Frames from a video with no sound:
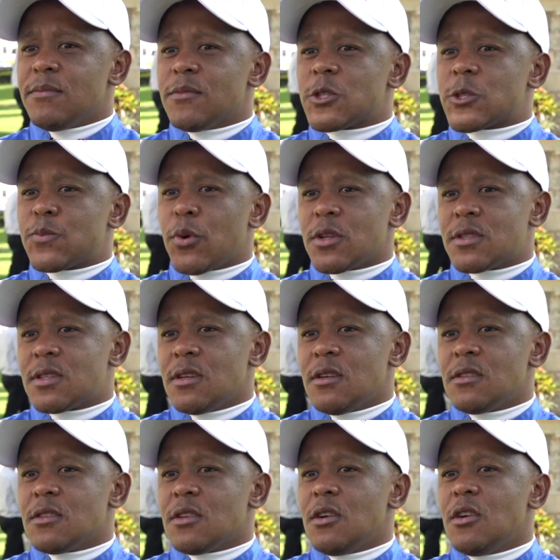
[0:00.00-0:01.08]
him spot
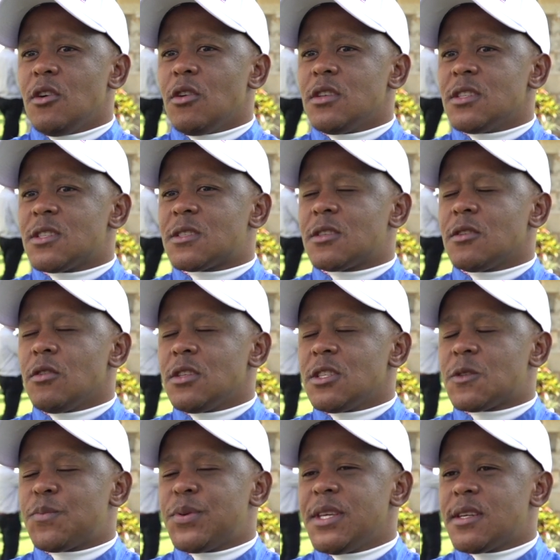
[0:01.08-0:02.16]
and on his
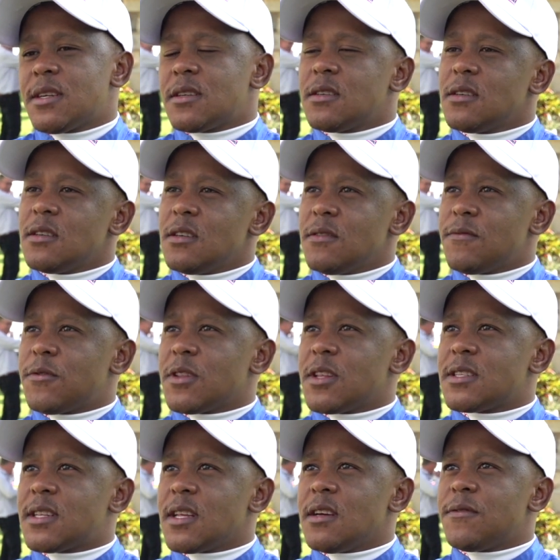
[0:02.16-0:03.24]
peak for
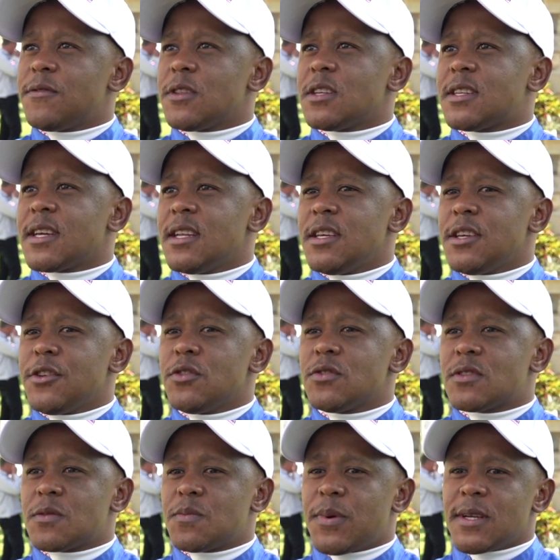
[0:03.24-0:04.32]
the Daily
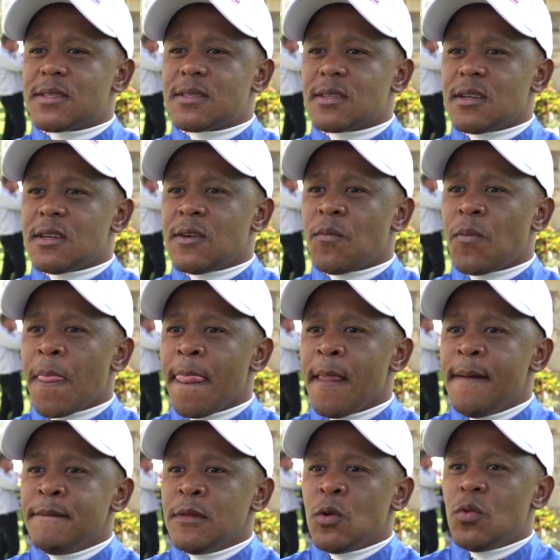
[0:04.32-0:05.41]
News. But
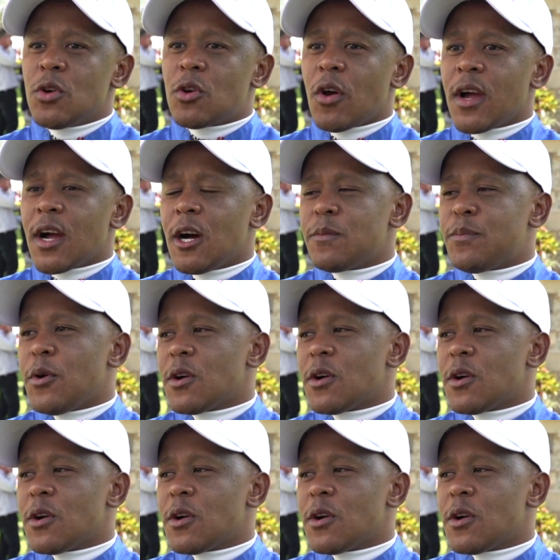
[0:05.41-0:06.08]
we're going out